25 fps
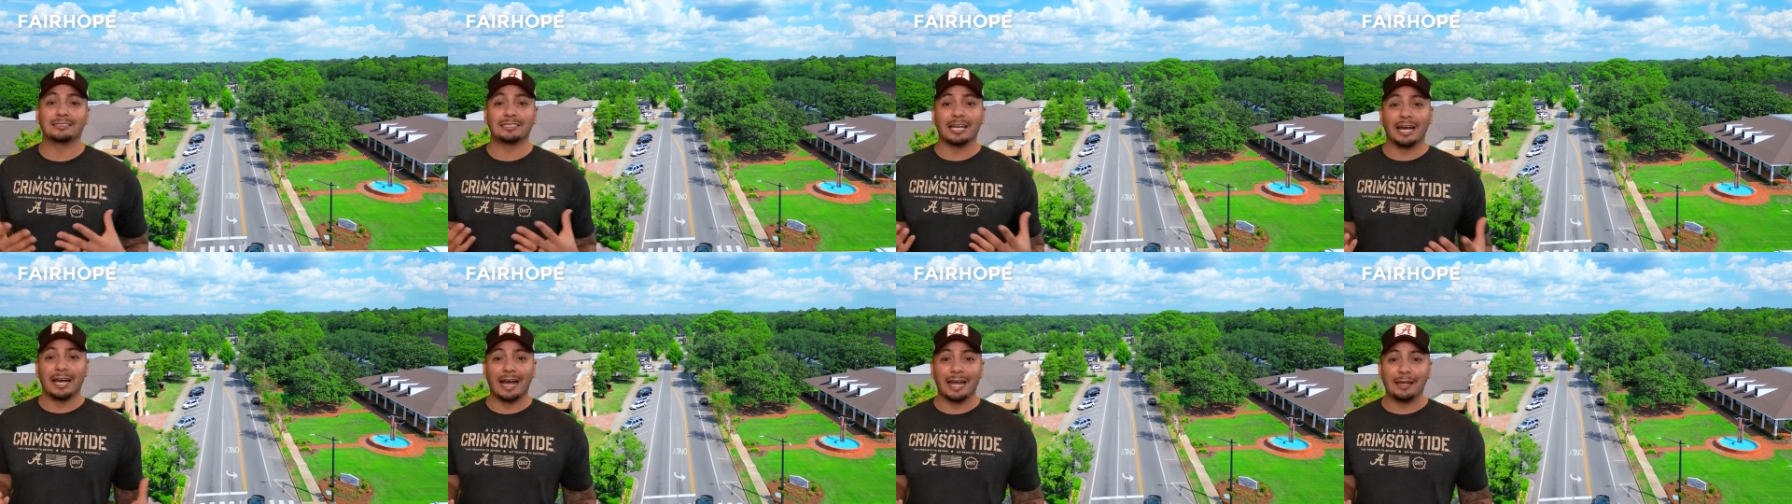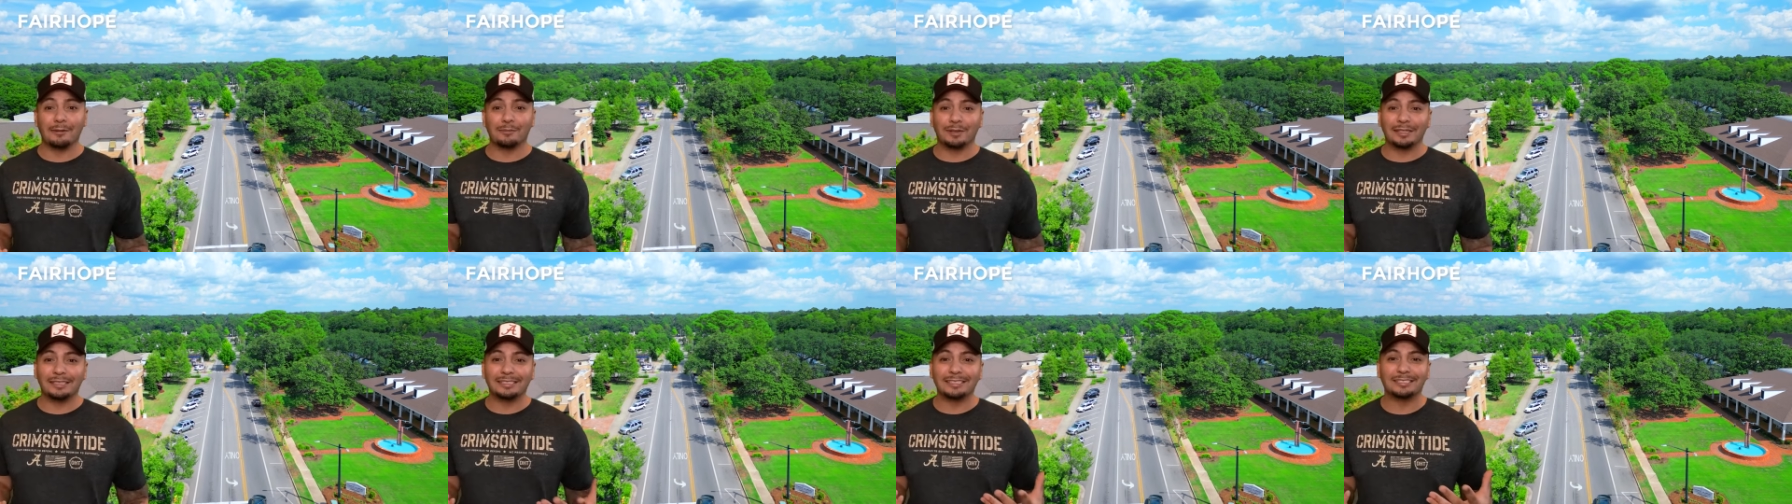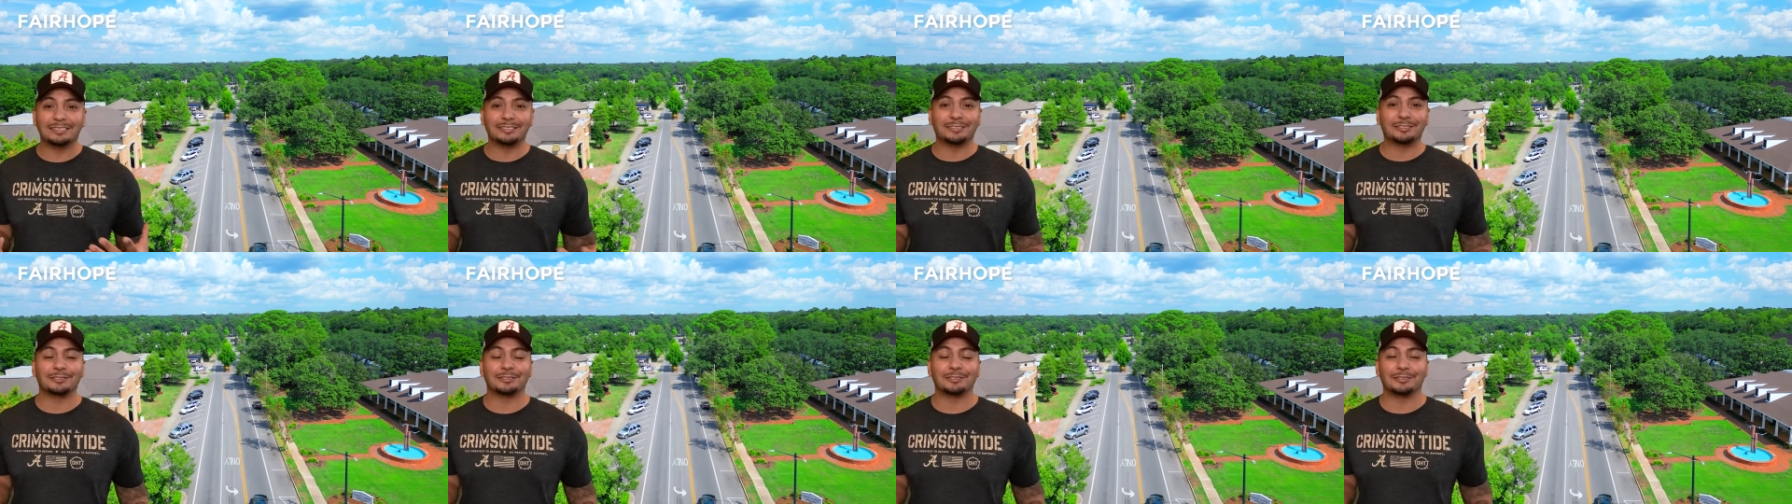
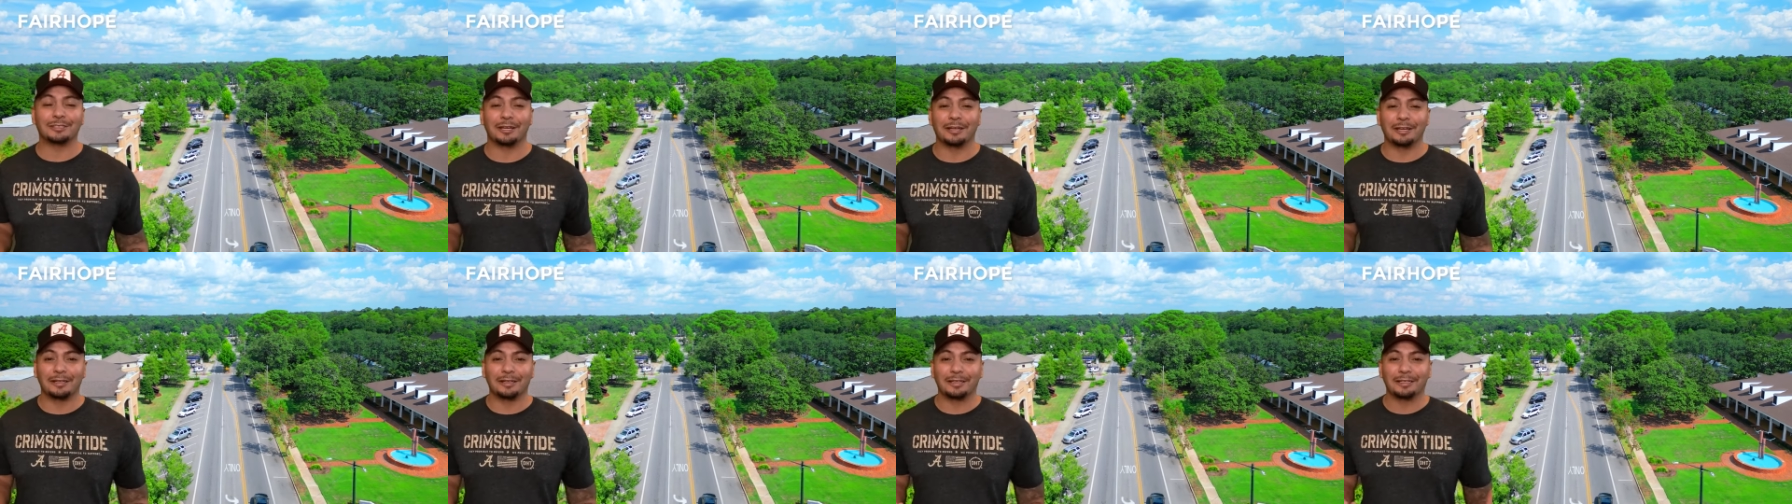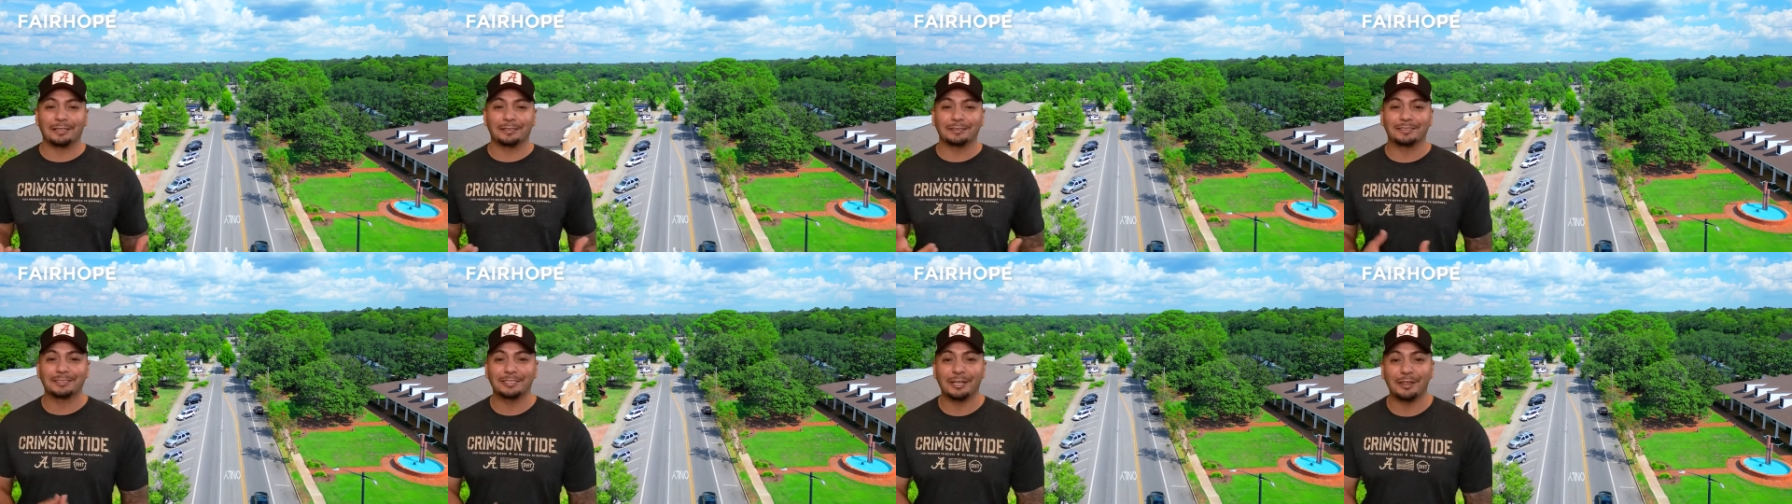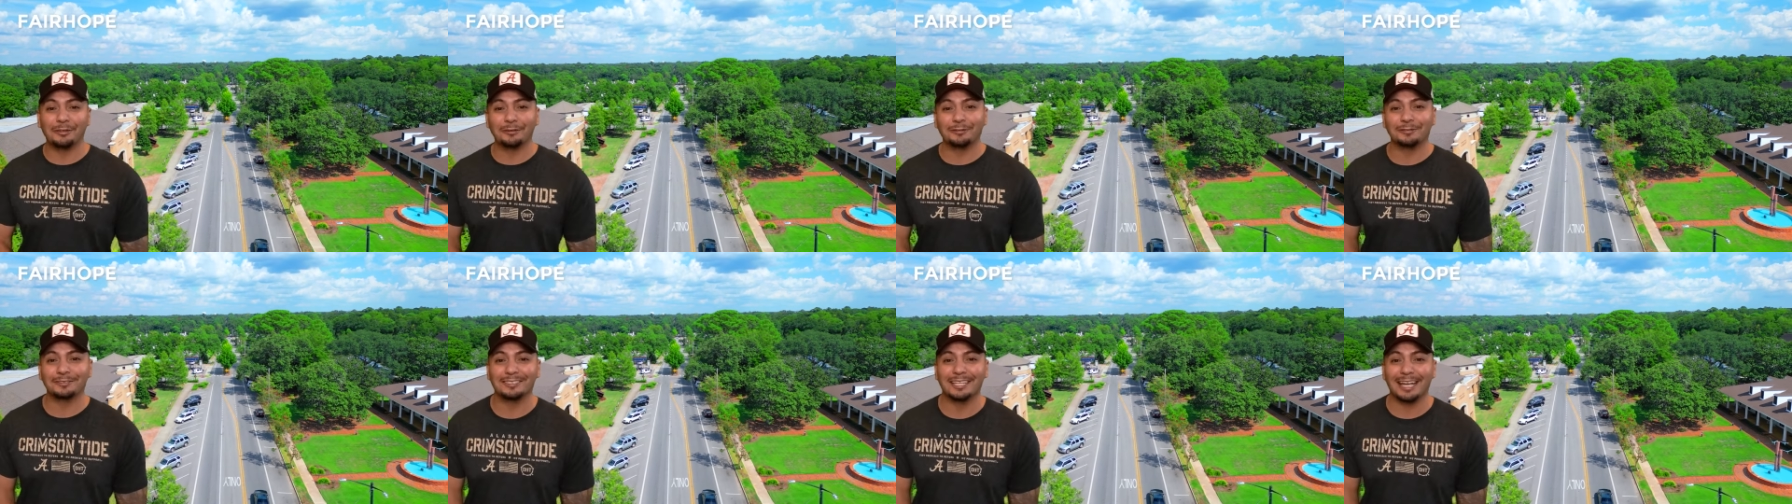timeless
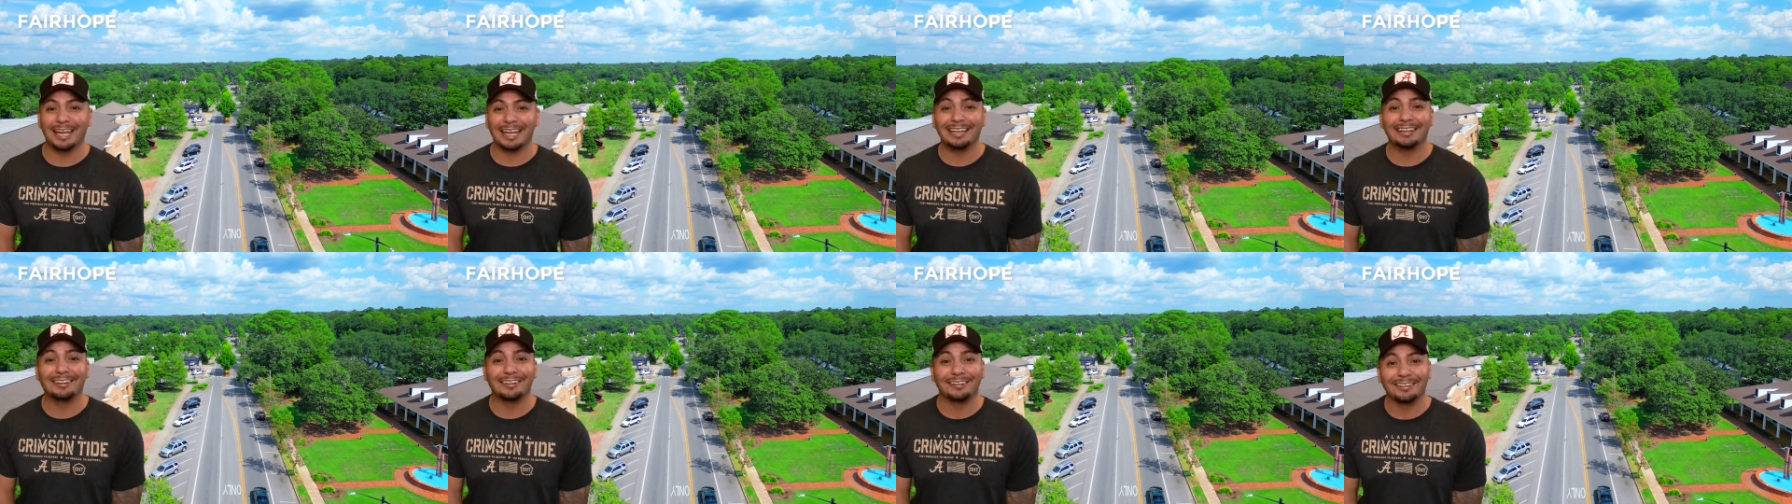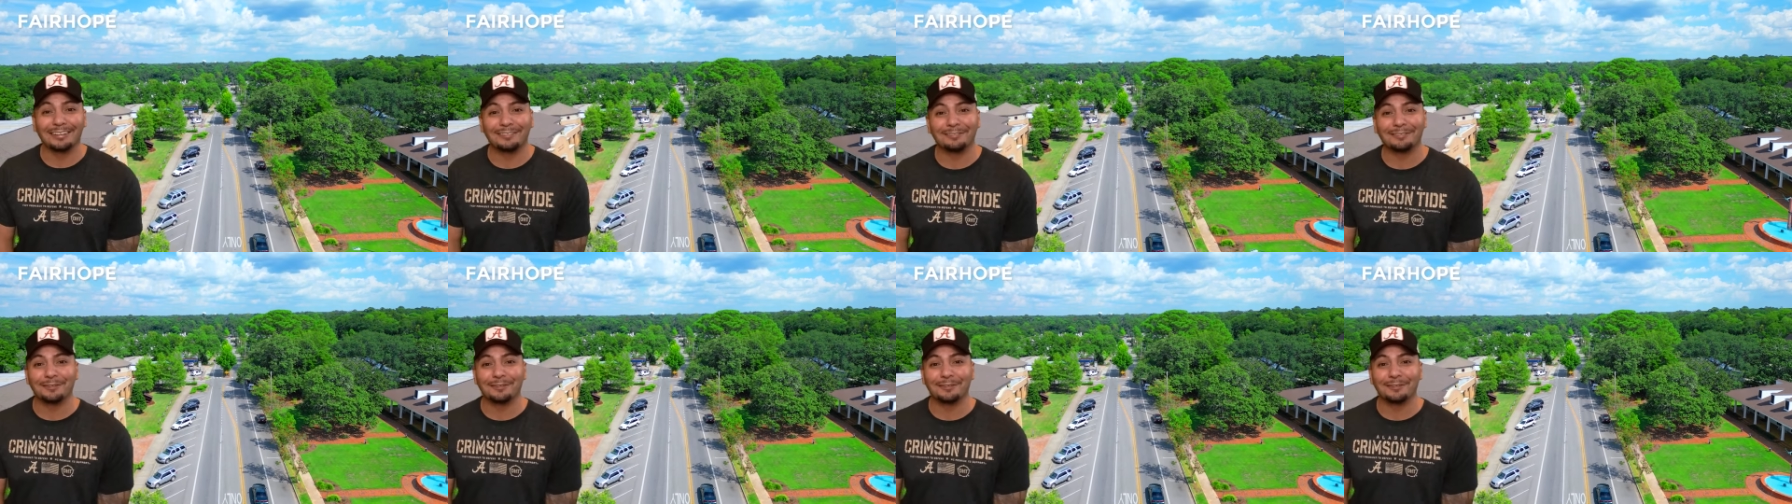southern tale,